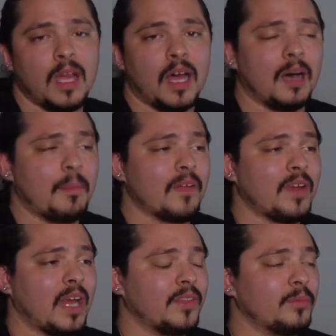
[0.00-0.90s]
I've
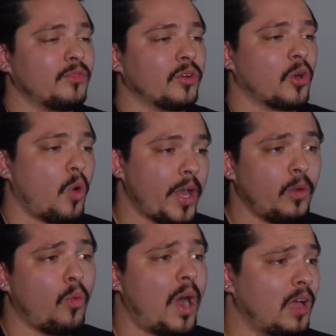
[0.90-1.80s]
had them for quite
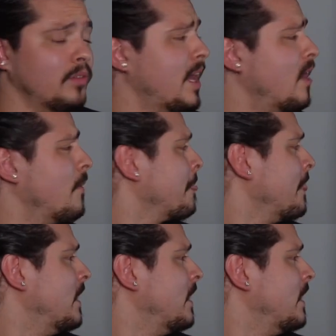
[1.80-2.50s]
a while now.